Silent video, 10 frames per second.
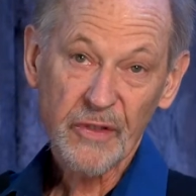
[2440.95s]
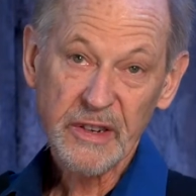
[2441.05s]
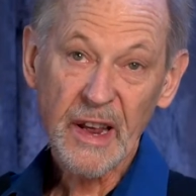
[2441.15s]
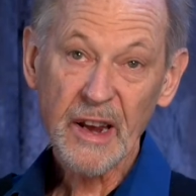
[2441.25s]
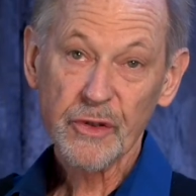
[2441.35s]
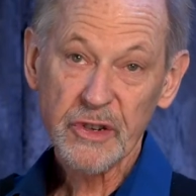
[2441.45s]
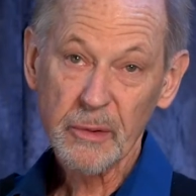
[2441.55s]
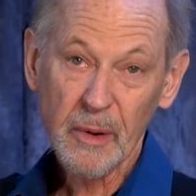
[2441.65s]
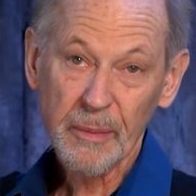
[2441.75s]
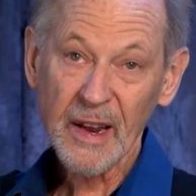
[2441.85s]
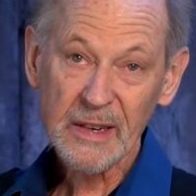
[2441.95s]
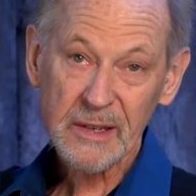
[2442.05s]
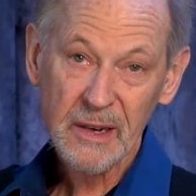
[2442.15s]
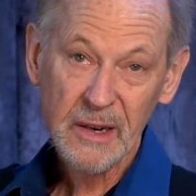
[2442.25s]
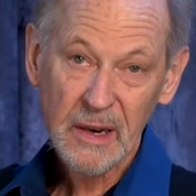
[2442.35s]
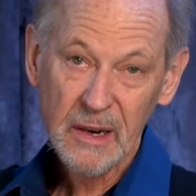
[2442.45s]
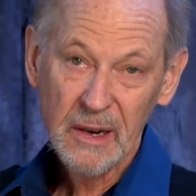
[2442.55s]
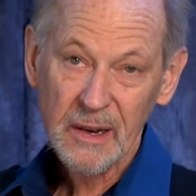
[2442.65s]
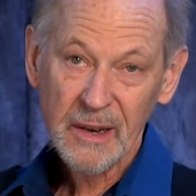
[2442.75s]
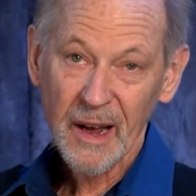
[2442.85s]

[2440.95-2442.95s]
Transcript: and often dangerous human beings